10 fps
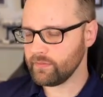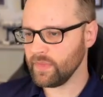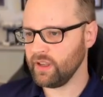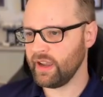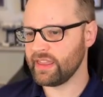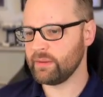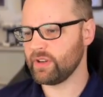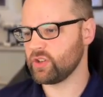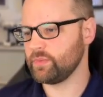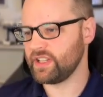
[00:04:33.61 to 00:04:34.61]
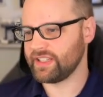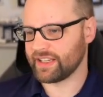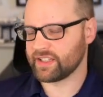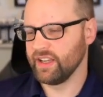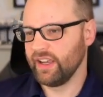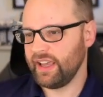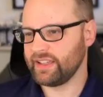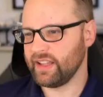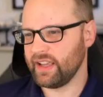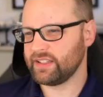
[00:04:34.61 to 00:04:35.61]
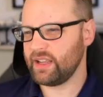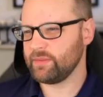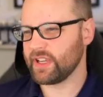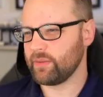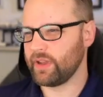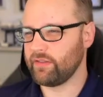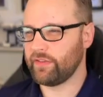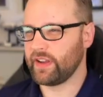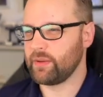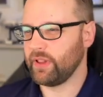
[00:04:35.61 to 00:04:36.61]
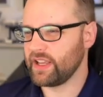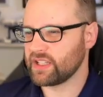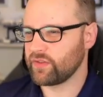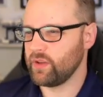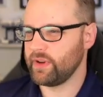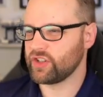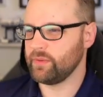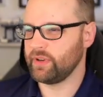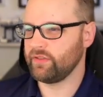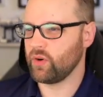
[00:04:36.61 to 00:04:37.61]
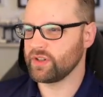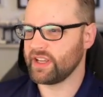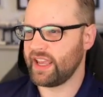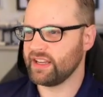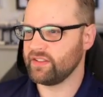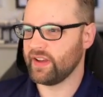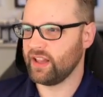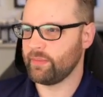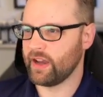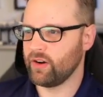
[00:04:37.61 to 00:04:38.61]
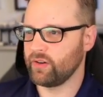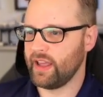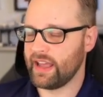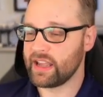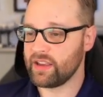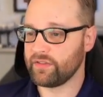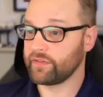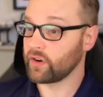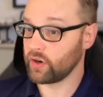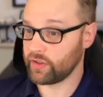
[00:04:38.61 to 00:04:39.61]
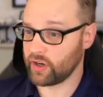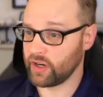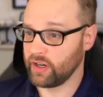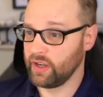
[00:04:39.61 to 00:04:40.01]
And then bishop d6. It seems like a bit of a funny place for the bishop, but of course it can't develop out any further.